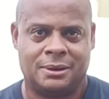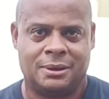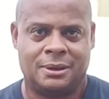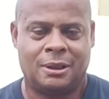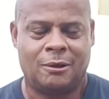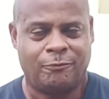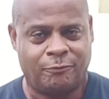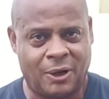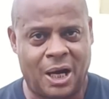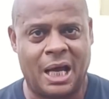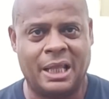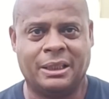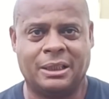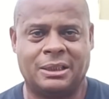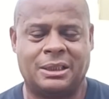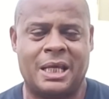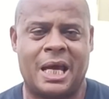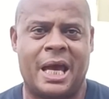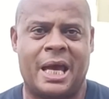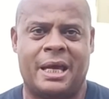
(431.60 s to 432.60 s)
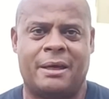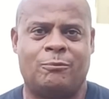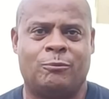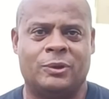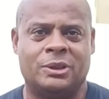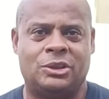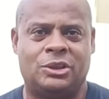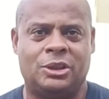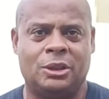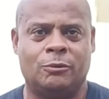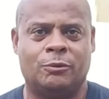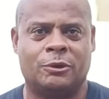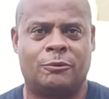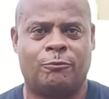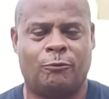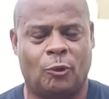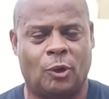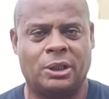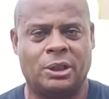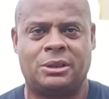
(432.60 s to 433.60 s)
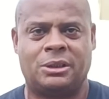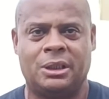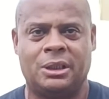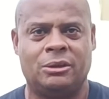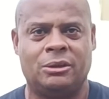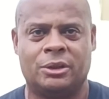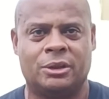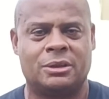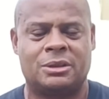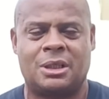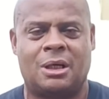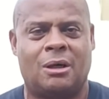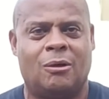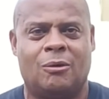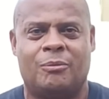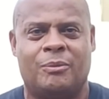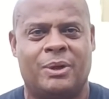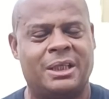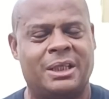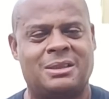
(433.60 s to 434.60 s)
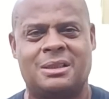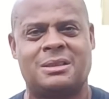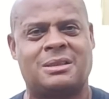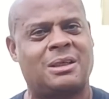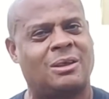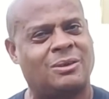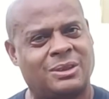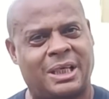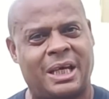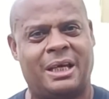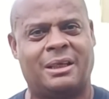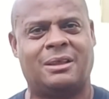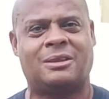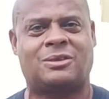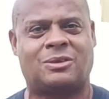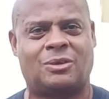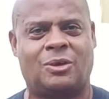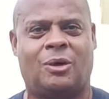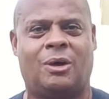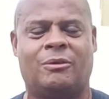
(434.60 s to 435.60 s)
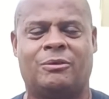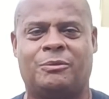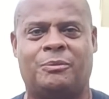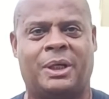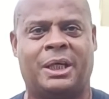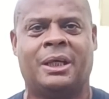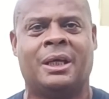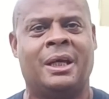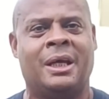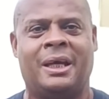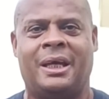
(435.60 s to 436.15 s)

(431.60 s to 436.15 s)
Her father died when she was 14 years old, man. It's just those kind of stories, man.